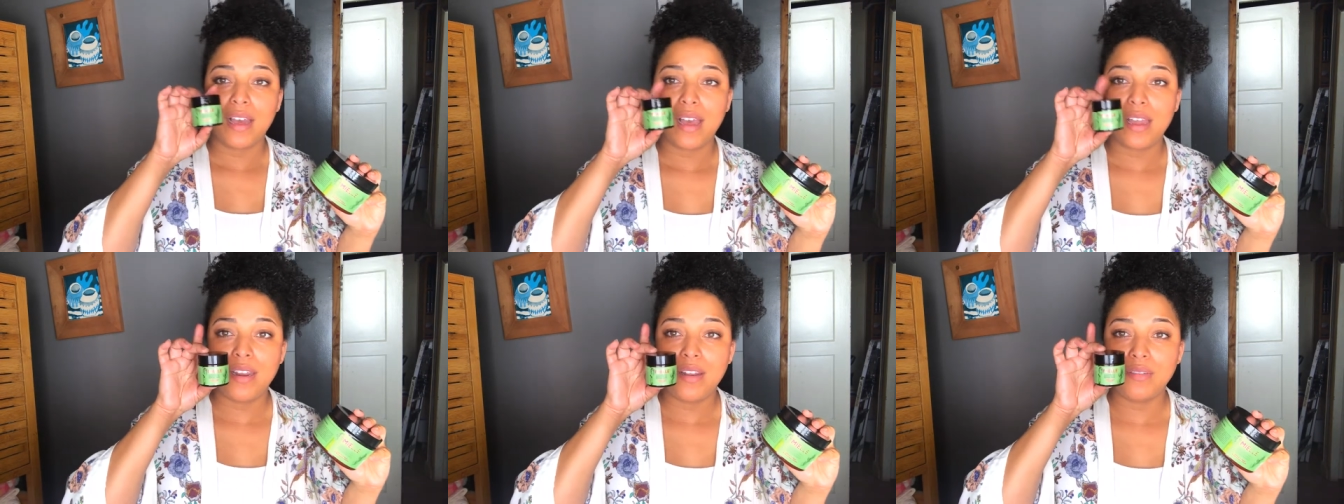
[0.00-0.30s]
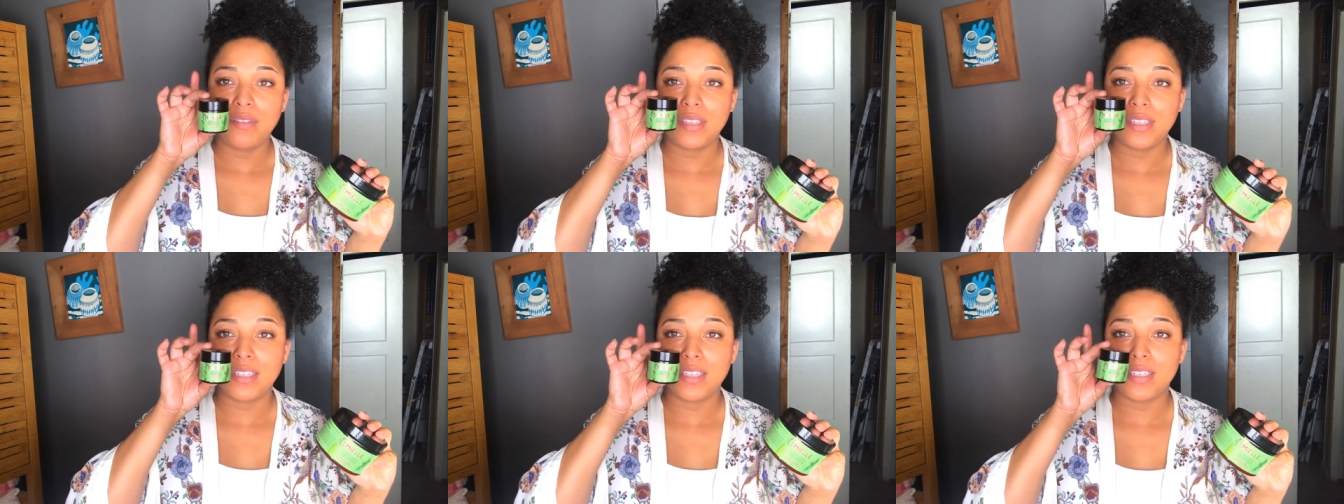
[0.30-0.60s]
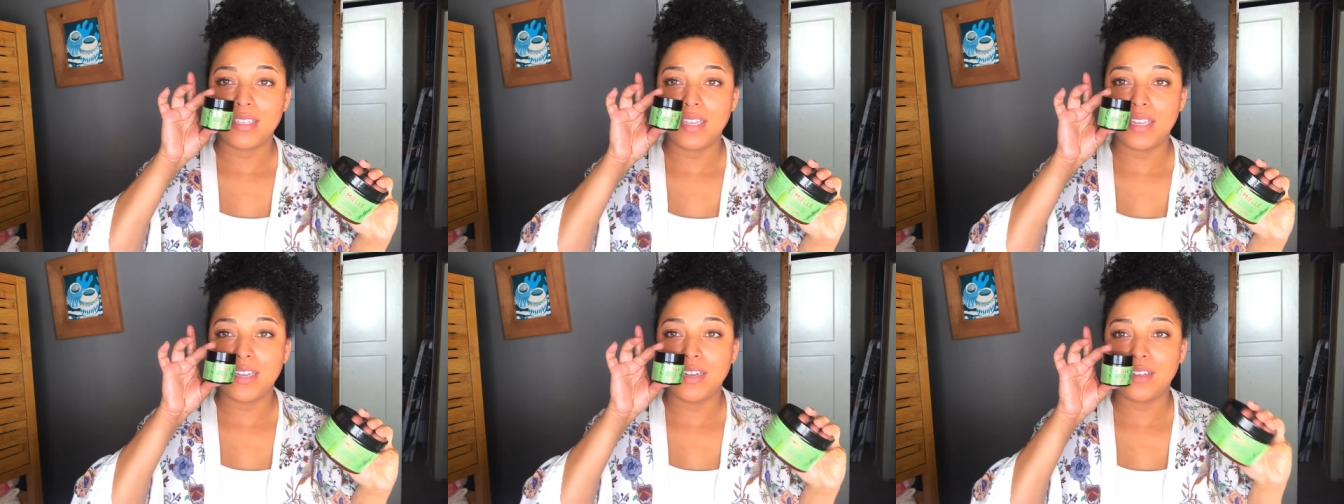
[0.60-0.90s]
I know this
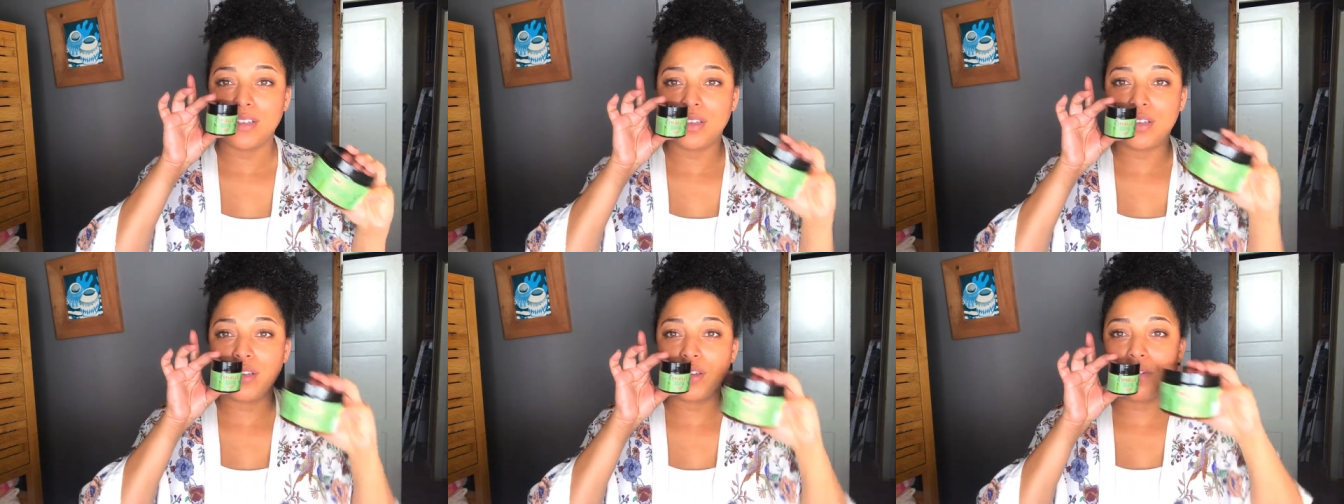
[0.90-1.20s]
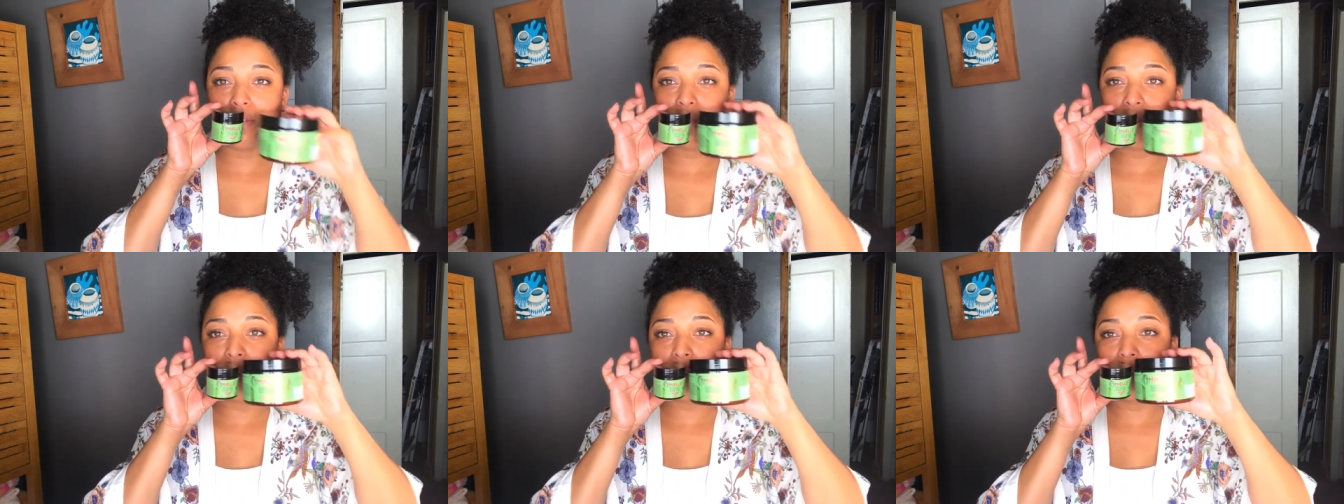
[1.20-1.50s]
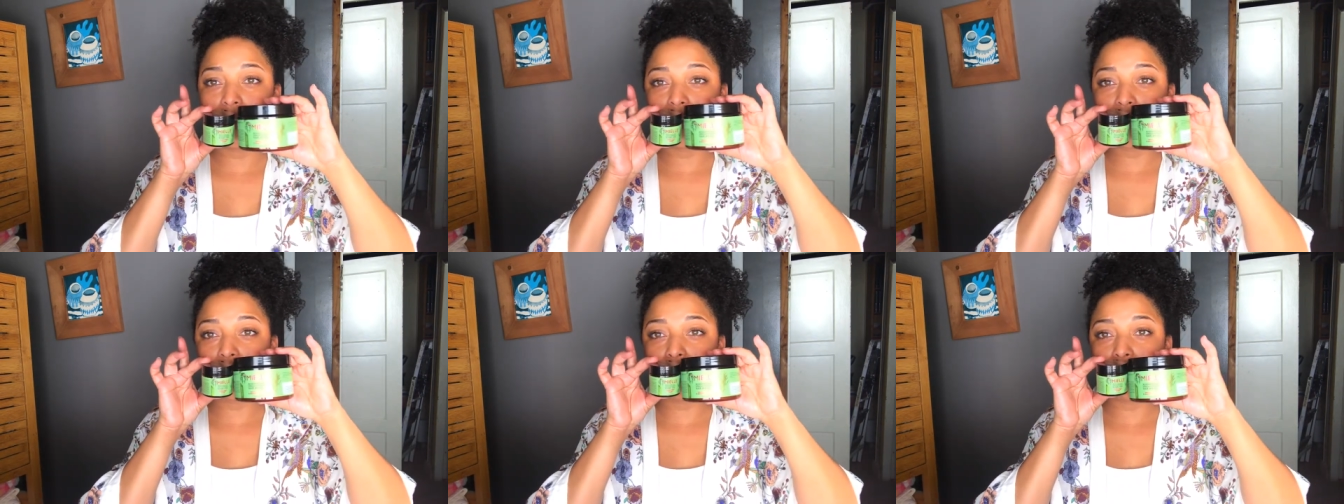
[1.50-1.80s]
is in a cute
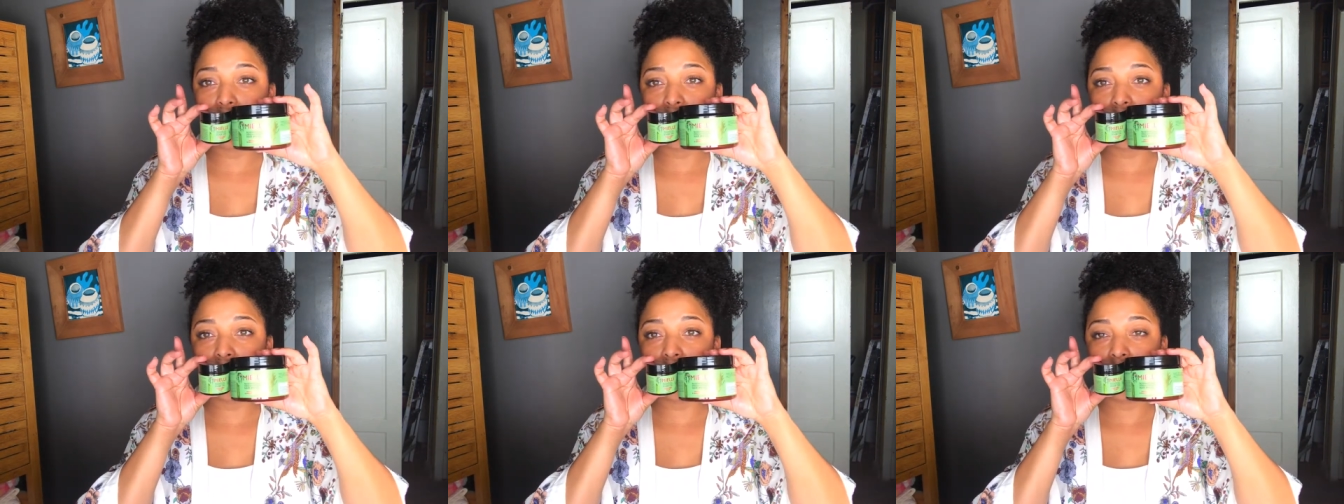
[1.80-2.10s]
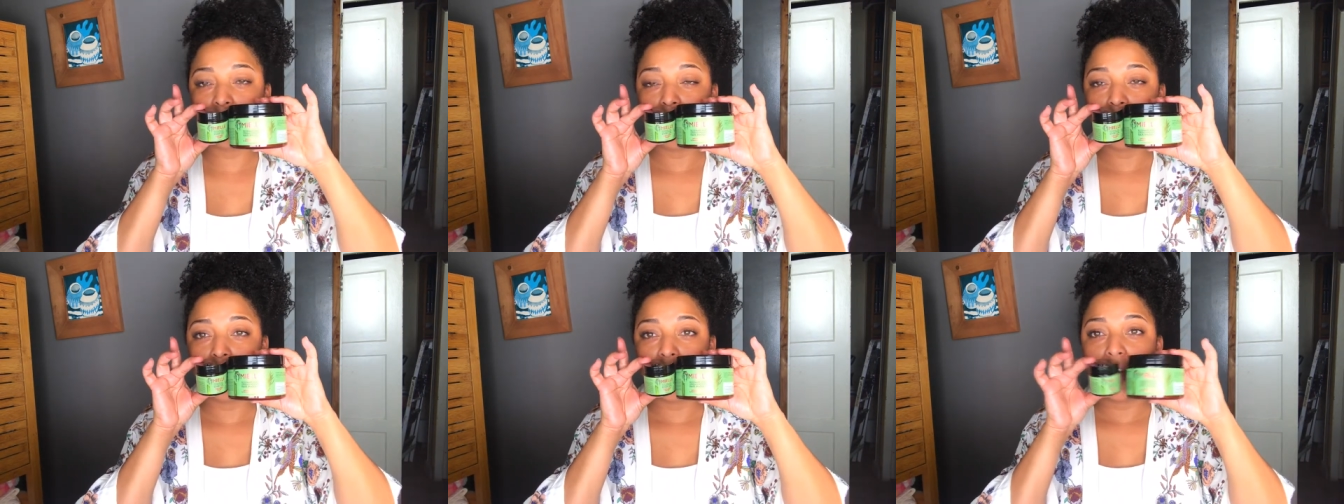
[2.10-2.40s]
look. Compare it